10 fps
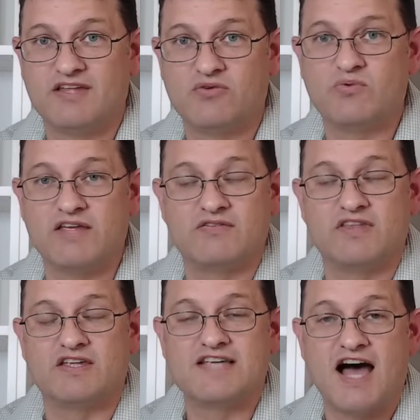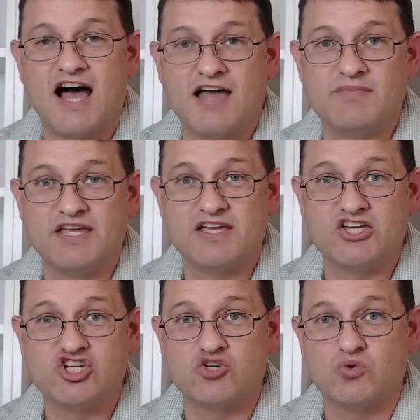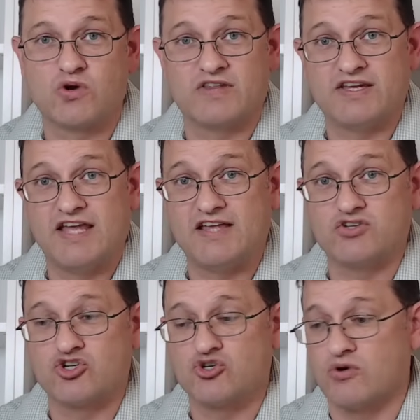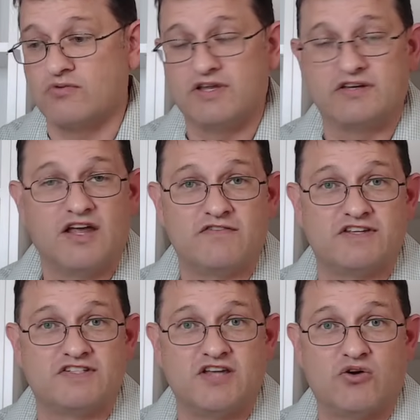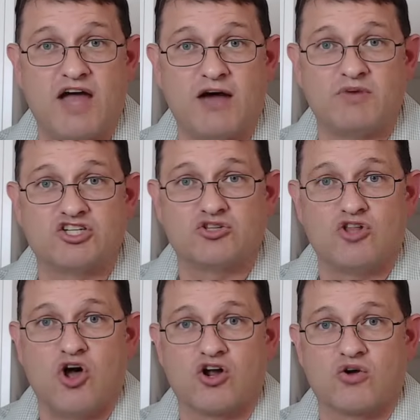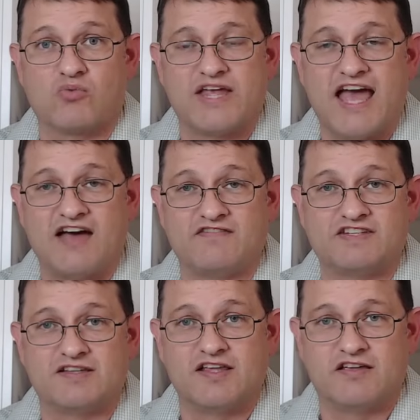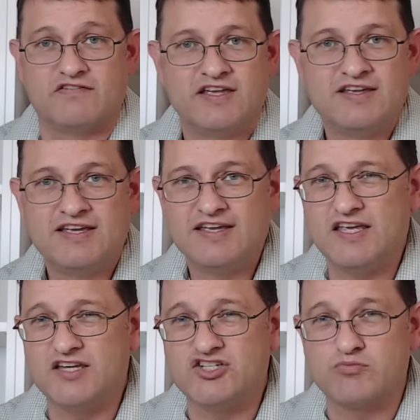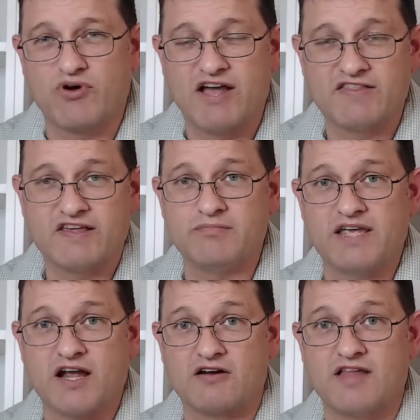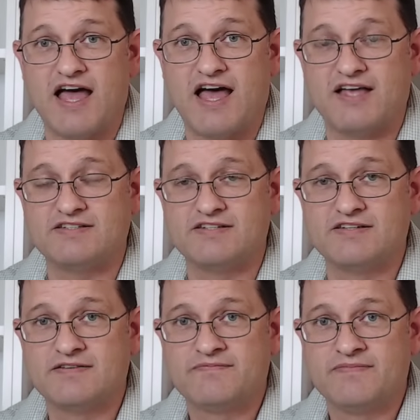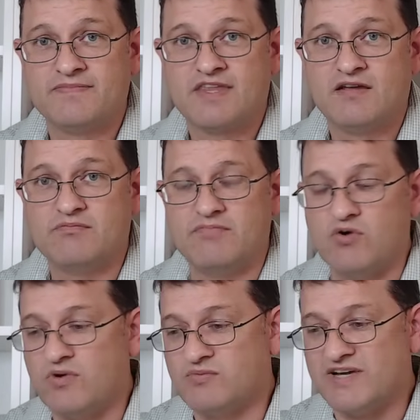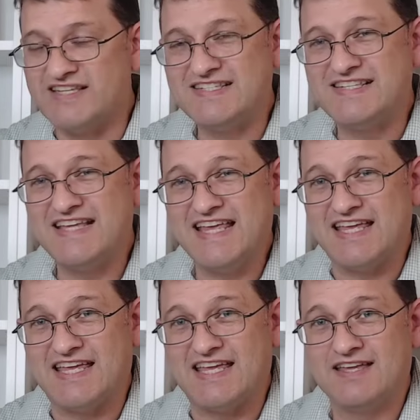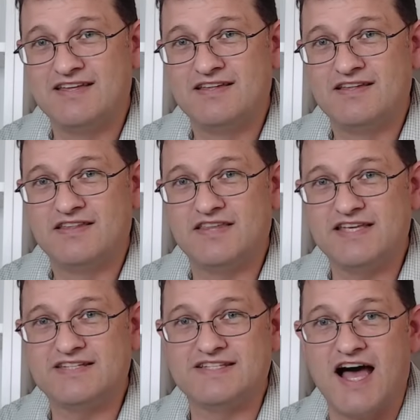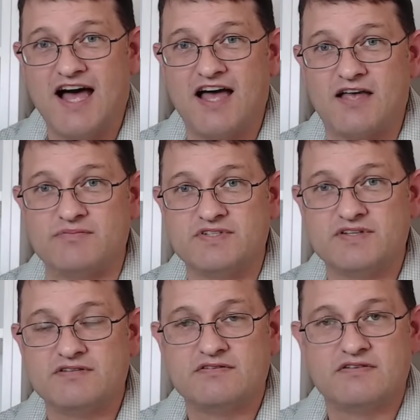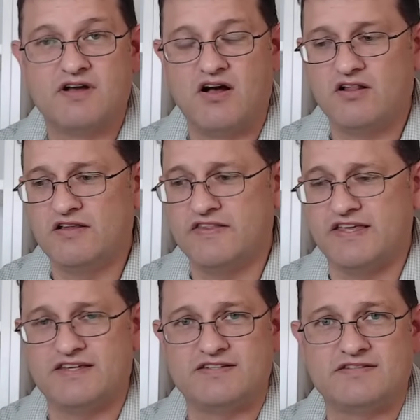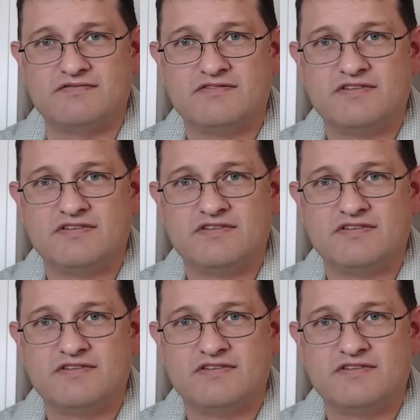the time is short, the days are short. None of us know how much longer we have to live. Each breath can be our last. But when we see these times, all of these